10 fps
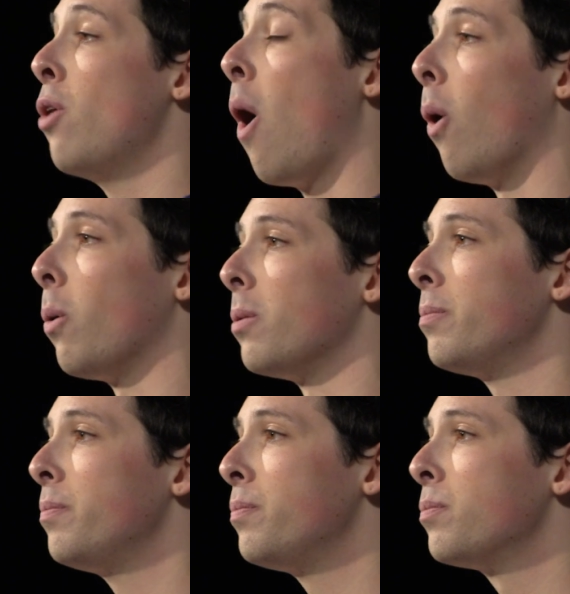Know,
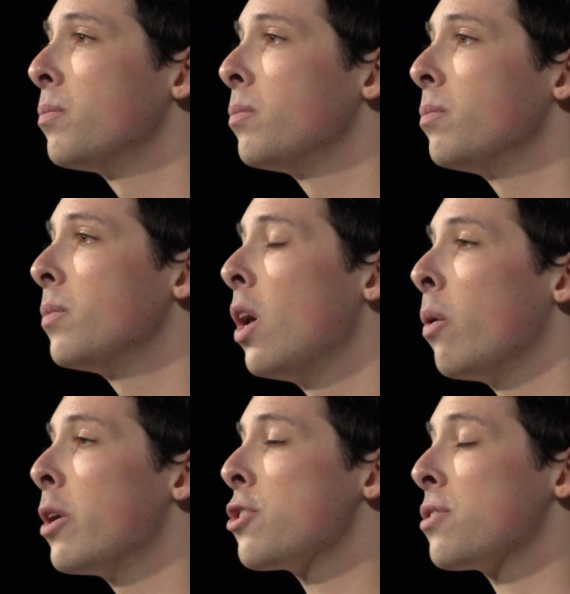
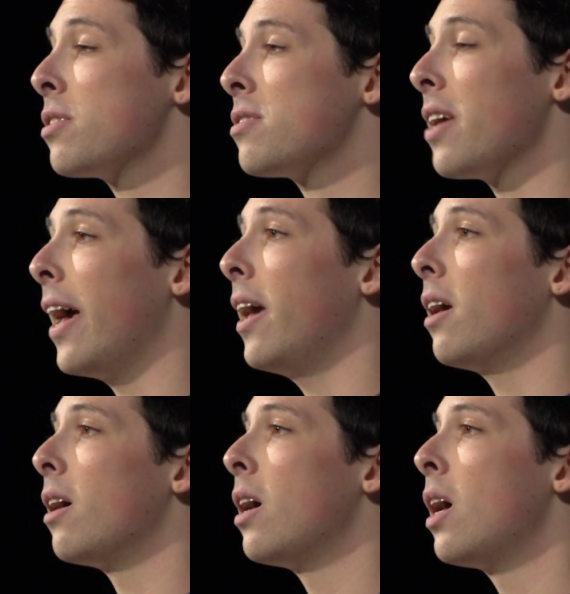which is to
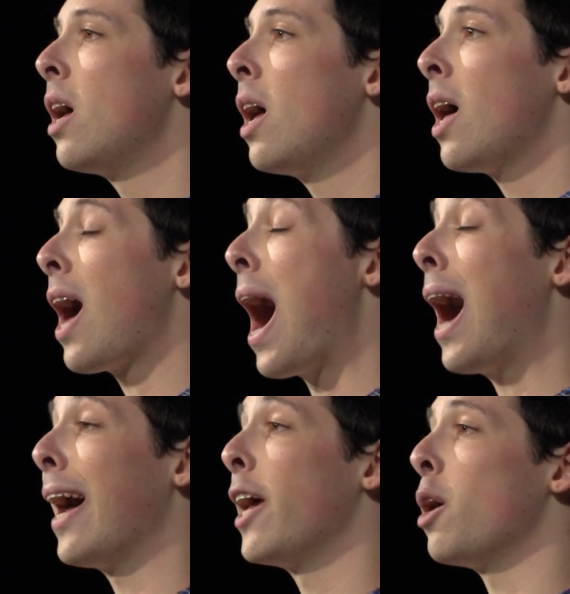say
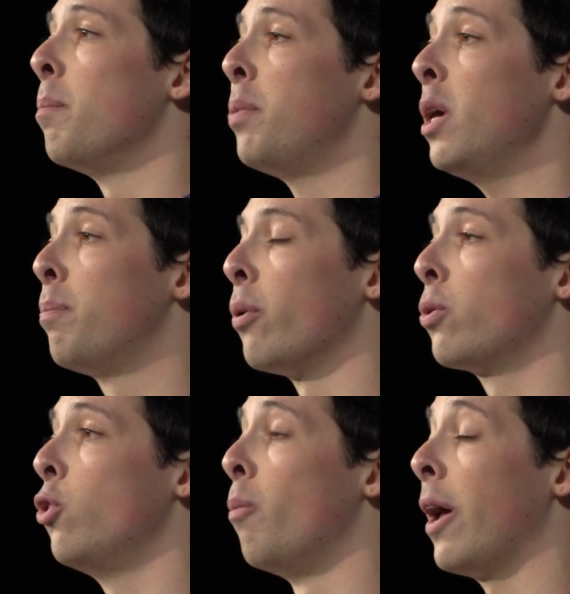I am
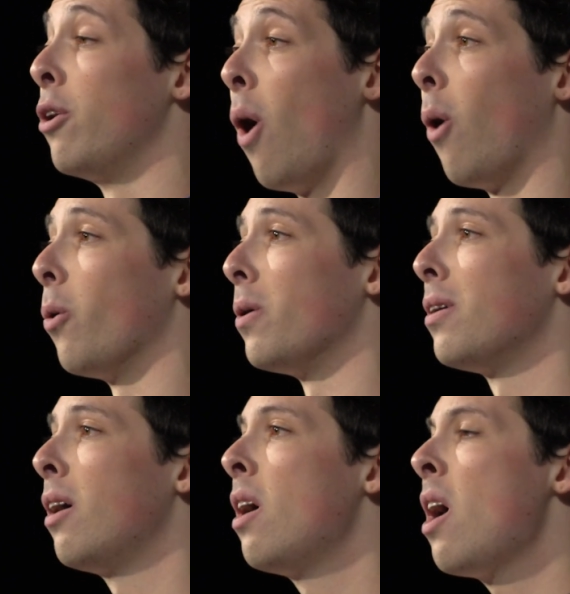People You May Know.
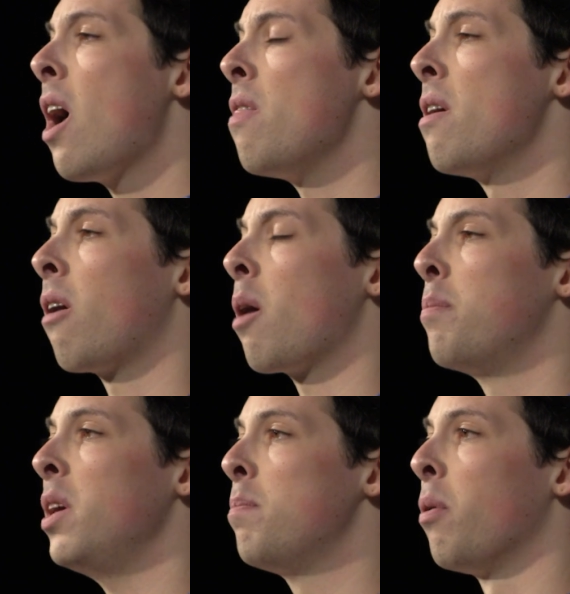And there are
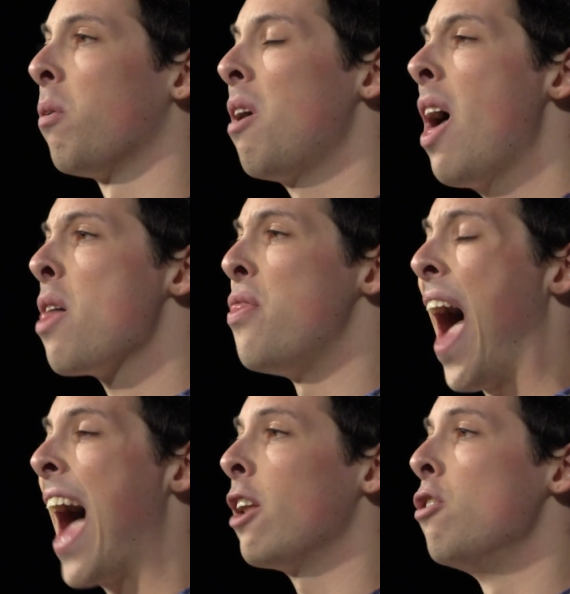people
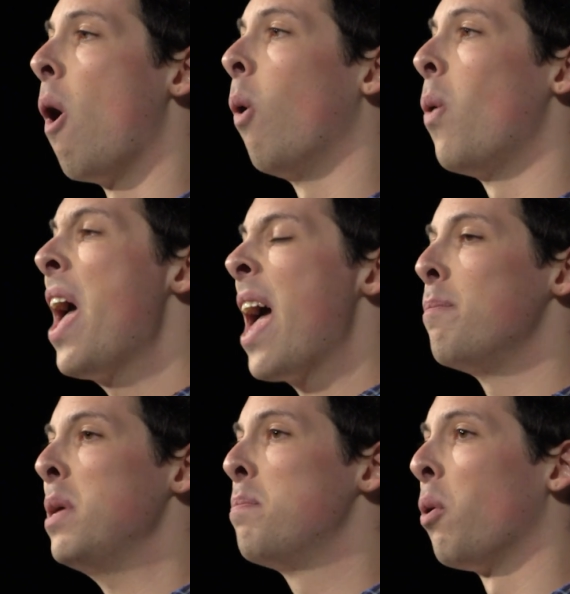that know,
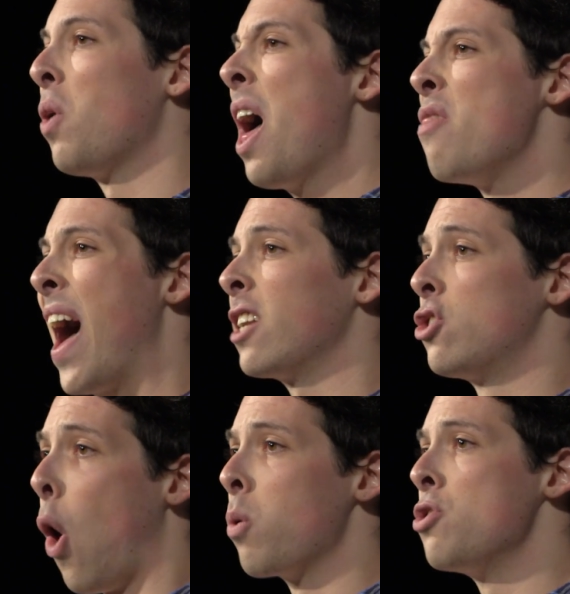and people
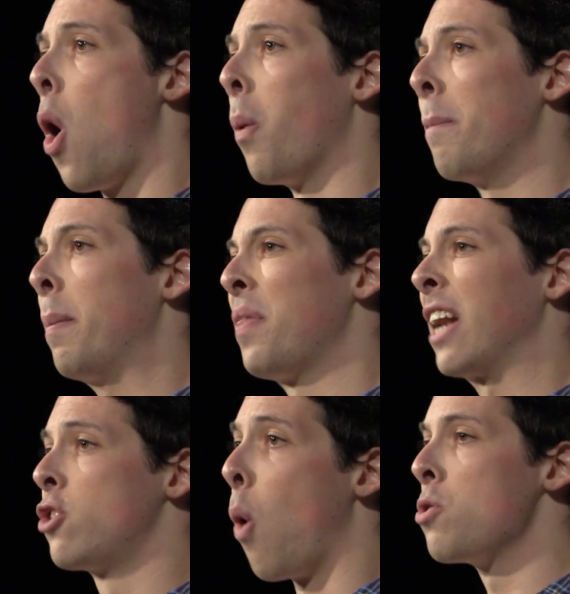that don't know, and people
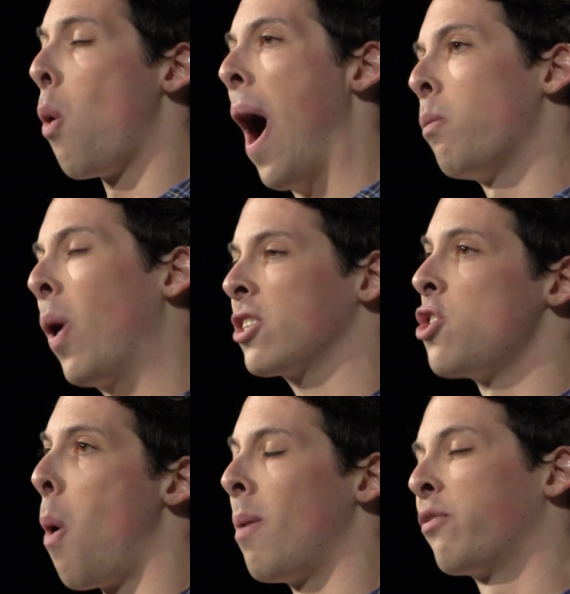that don't know, I want
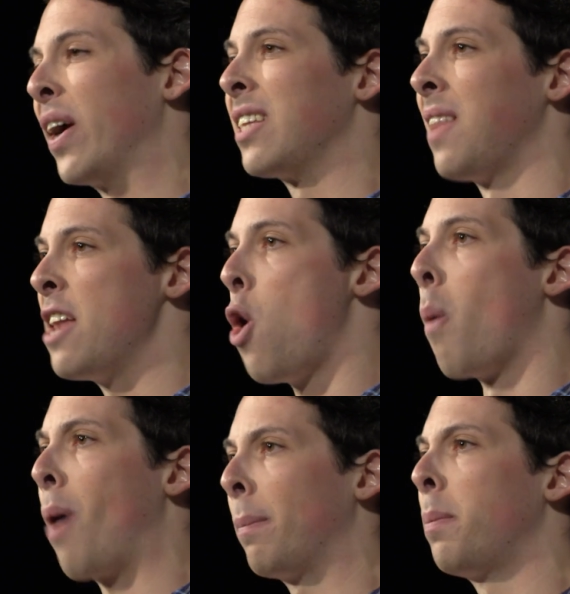to know, I'm afraid to let know,
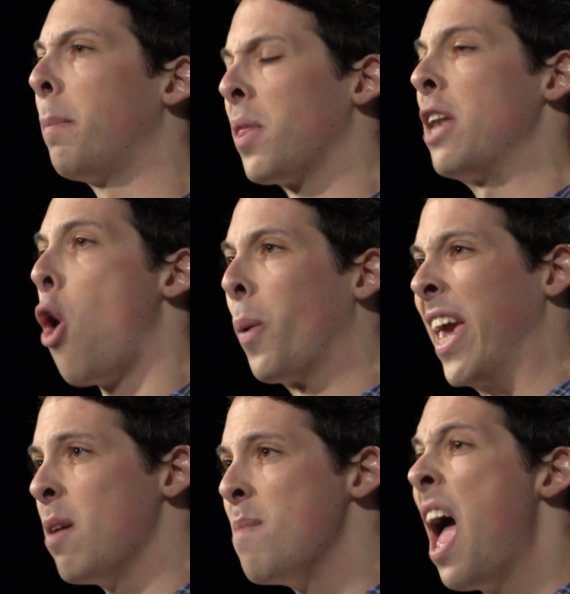and probably people that know
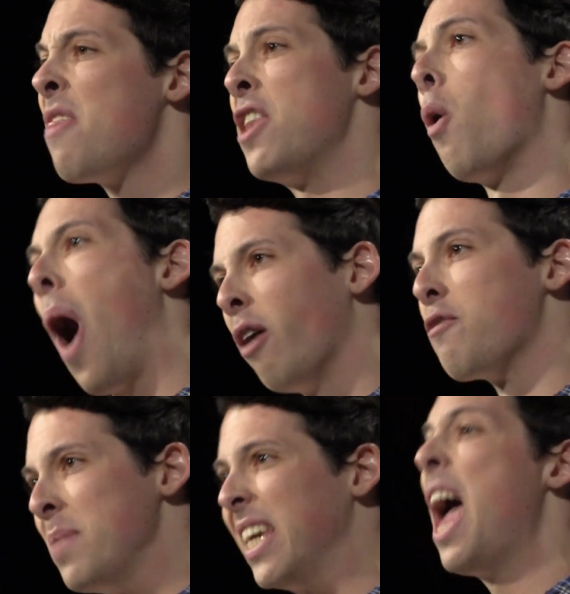him, that know
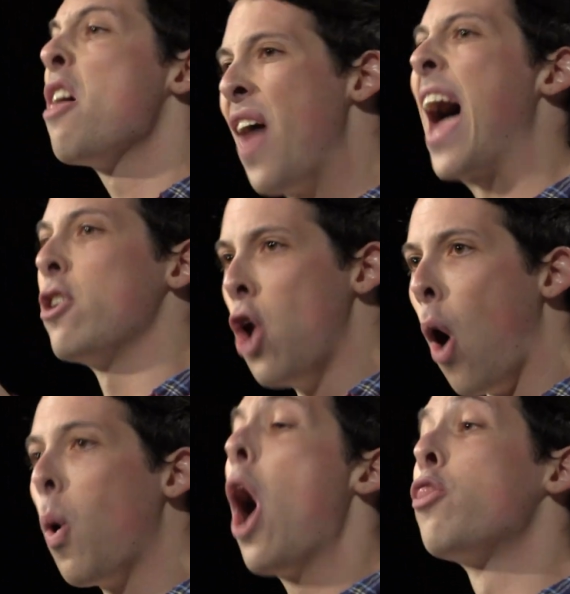of me, that know.